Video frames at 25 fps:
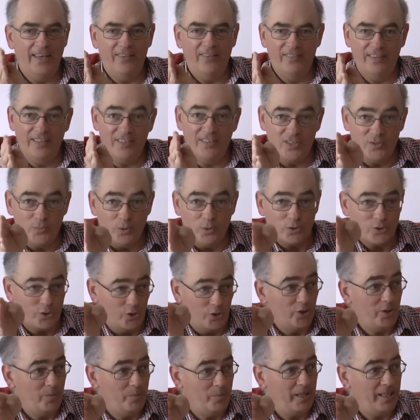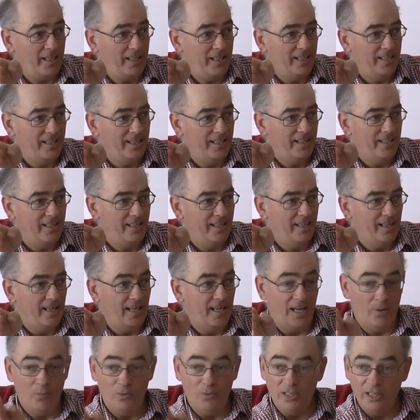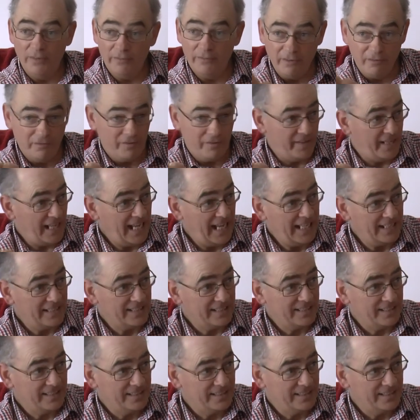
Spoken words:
This is what's going to be, and we're living for that.